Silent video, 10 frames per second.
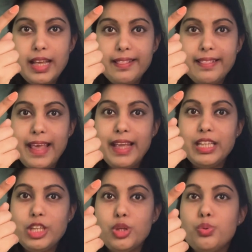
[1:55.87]

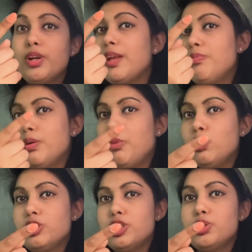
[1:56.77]
then you get
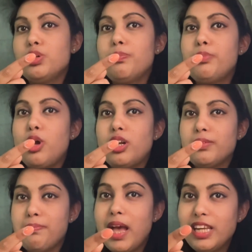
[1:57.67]
promoted to a
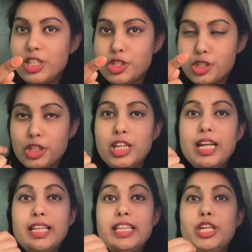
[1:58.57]
product manager,
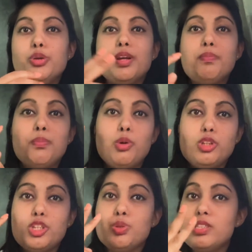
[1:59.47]
then you get
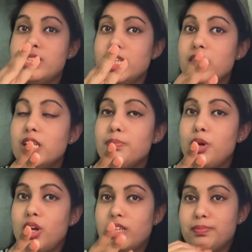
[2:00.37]
promoted to a senior
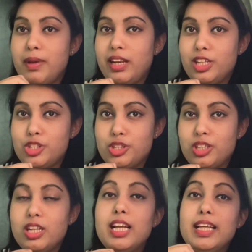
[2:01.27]
product
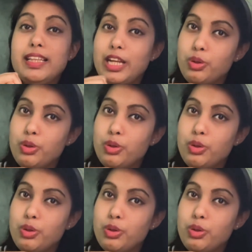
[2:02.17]
manager, then you